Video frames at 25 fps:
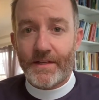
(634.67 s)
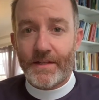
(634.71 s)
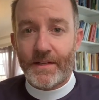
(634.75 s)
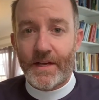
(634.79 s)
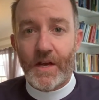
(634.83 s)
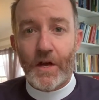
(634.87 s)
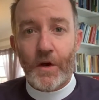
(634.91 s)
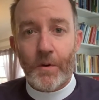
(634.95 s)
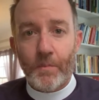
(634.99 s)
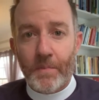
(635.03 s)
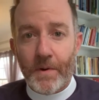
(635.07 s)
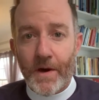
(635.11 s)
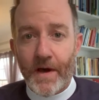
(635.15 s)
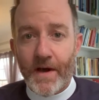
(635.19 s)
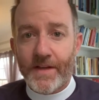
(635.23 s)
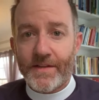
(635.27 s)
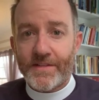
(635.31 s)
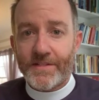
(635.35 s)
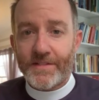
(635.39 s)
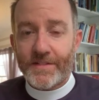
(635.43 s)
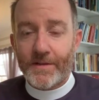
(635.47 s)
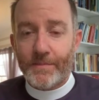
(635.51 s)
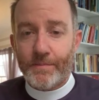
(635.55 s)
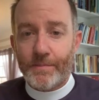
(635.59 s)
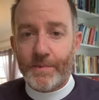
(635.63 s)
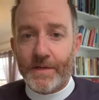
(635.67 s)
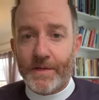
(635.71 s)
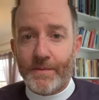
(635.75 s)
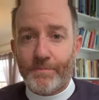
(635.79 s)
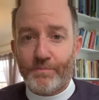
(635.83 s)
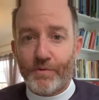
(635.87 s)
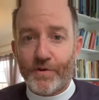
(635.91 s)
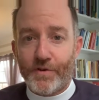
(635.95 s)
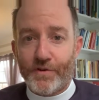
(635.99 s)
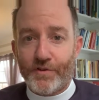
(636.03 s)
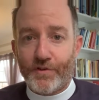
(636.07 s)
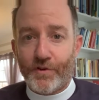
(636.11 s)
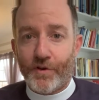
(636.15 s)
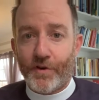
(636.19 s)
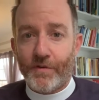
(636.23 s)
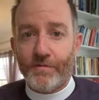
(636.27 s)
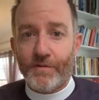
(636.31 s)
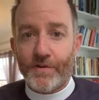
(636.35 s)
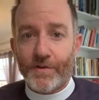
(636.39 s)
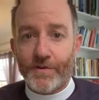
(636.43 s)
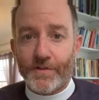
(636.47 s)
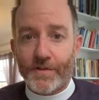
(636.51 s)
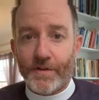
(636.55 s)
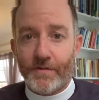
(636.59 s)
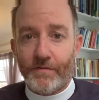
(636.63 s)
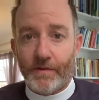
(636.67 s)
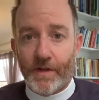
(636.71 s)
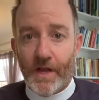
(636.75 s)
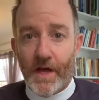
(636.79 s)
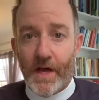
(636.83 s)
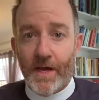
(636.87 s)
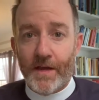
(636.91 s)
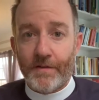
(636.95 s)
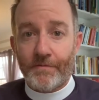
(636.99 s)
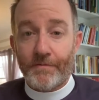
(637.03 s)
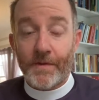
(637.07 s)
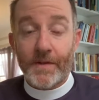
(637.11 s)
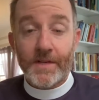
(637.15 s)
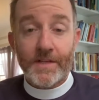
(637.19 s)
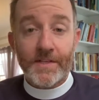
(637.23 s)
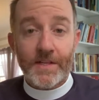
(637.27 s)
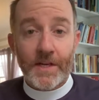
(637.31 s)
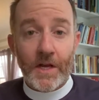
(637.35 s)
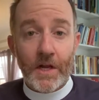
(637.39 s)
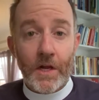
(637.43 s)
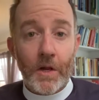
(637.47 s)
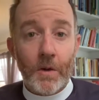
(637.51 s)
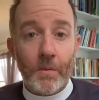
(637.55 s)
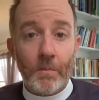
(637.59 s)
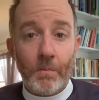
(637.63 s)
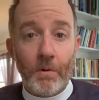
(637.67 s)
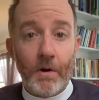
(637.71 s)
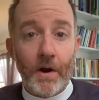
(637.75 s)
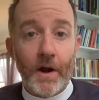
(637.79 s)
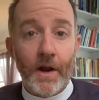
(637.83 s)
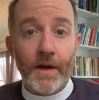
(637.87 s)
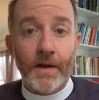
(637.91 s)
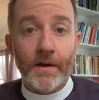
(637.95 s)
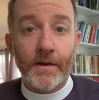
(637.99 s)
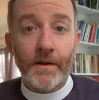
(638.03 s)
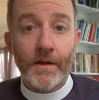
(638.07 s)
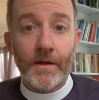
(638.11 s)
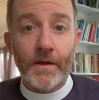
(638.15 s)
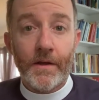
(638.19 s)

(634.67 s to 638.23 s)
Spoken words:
Help us to be preservers of life. Celebrate